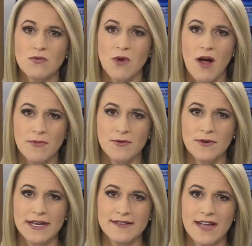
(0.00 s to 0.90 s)
A
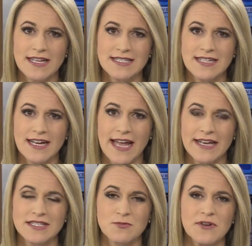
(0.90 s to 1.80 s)
robbery last night
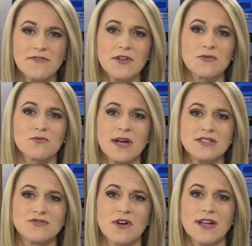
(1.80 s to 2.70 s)
at a Springfield
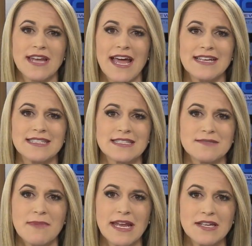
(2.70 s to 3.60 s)
restaurant has
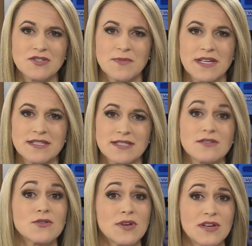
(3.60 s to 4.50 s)
its management
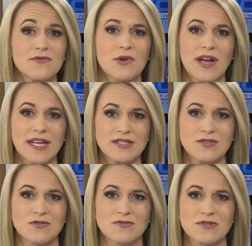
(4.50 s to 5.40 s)
looking for
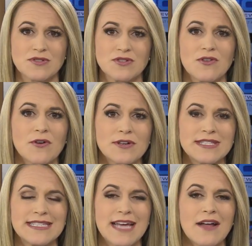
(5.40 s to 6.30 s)
answers.
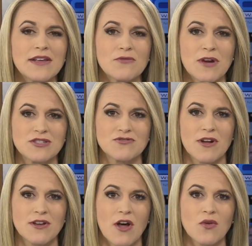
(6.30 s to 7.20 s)
Gilardi's Italian
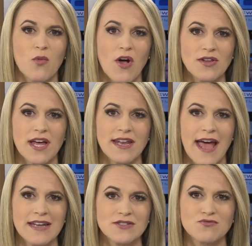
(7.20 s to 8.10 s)
restaurant on Walnut
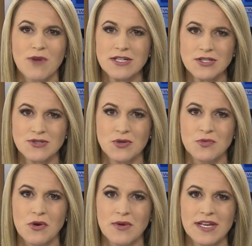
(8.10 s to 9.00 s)
had its
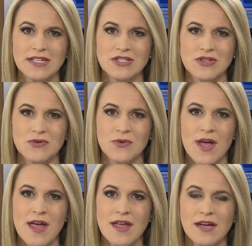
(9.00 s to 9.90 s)
register broken
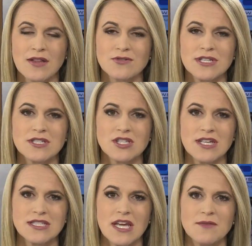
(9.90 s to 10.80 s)
into. KOLR 10's
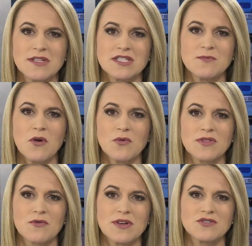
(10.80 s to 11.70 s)
Jesse Inman spoke
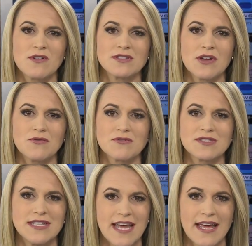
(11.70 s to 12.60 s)
with the restaurant's
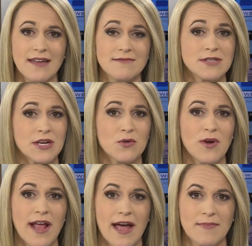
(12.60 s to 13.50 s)
owners today to hear
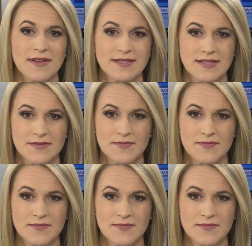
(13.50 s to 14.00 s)
what happened.